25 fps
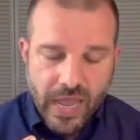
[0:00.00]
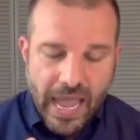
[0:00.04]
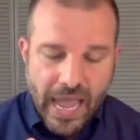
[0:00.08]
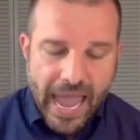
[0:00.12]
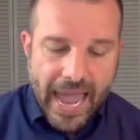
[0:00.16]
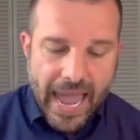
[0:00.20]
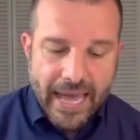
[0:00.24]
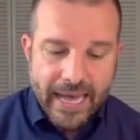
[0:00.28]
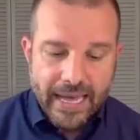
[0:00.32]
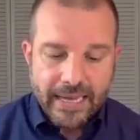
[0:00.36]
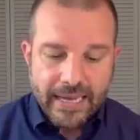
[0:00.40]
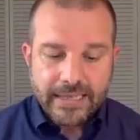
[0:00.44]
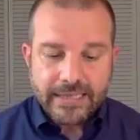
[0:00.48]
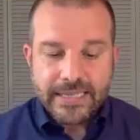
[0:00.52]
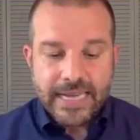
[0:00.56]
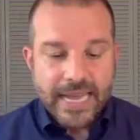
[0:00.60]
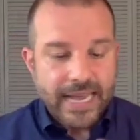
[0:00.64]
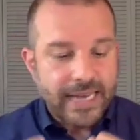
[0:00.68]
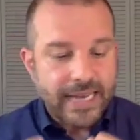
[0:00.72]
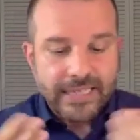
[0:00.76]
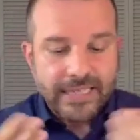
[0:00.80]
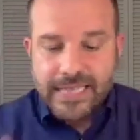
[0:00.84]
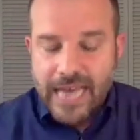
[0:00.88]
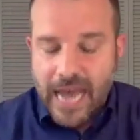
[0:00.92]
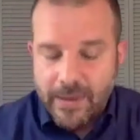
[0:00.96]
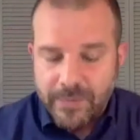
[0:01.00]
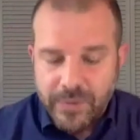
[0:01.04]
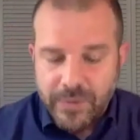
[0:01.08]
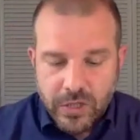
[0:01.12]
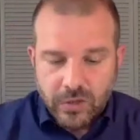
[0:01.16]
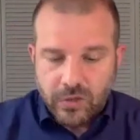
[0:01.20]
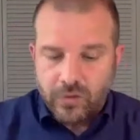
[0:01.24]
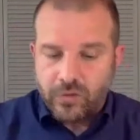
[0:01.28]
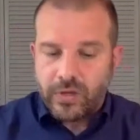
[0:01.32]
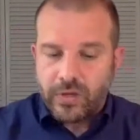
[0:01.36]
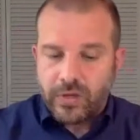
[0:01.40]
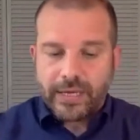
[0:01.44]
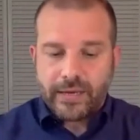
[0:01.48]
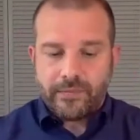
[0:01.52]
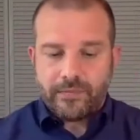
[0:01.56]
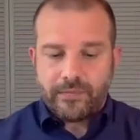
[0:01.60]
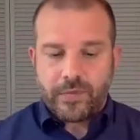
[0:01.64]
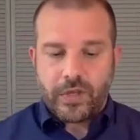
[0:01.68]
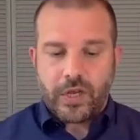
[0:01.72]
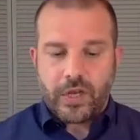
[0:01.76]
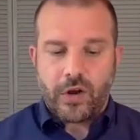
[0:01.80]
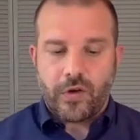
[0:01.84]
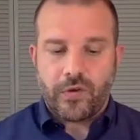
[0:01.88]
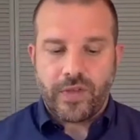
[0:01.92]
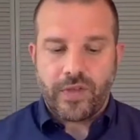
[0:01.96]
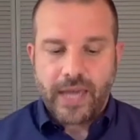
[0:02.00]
And it is absolutely, you know,